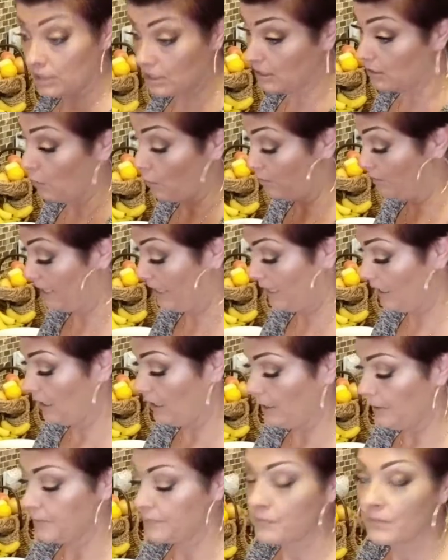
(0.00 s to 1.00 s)
just omit it.
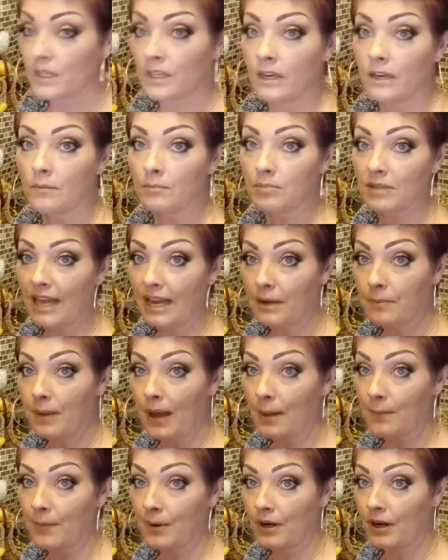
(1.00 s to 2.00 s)
Black
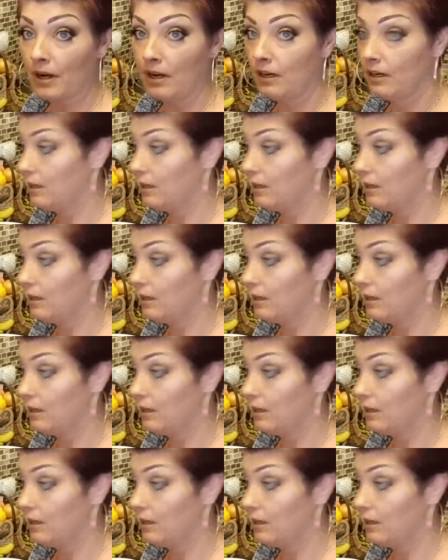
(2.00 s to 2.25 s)
pepper,